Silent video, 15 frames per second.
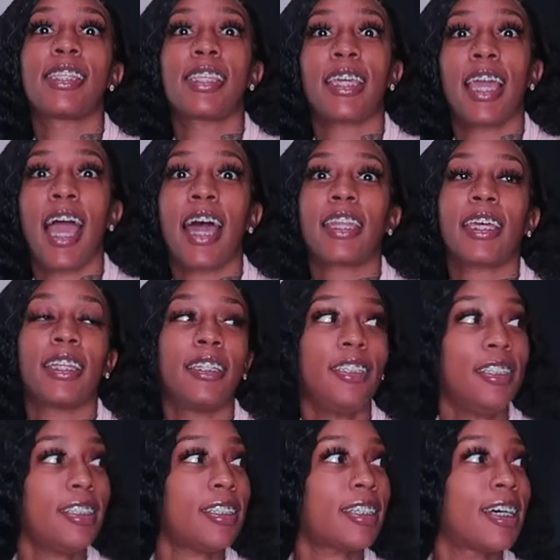seeing how they
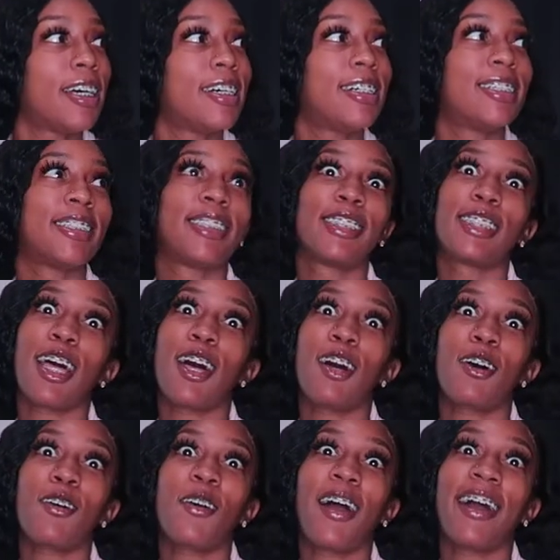look.
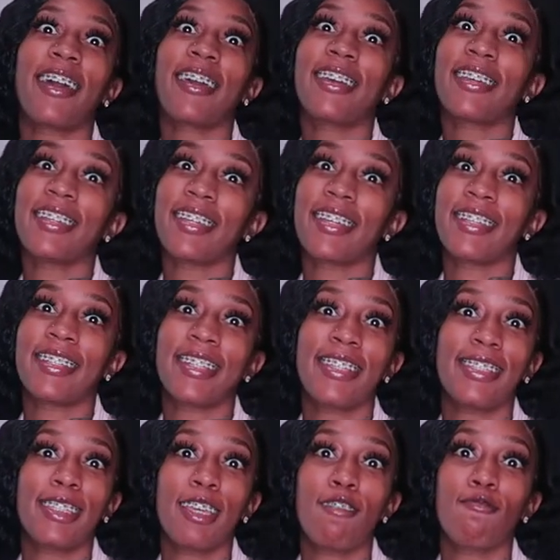So yeah,
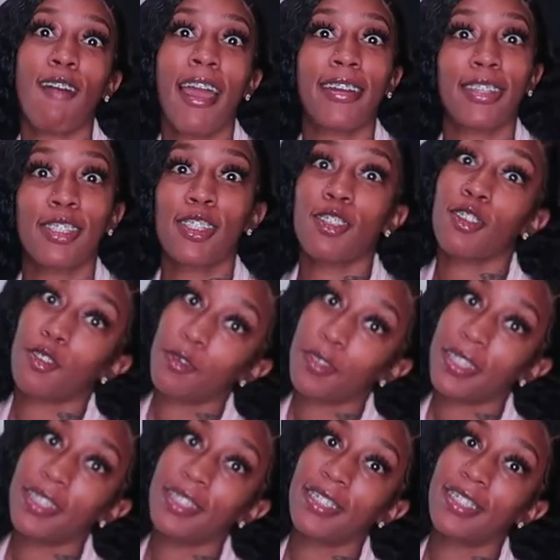let's get right into
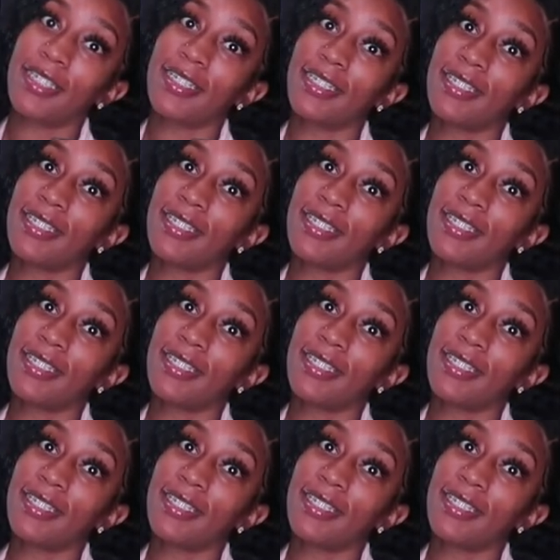it.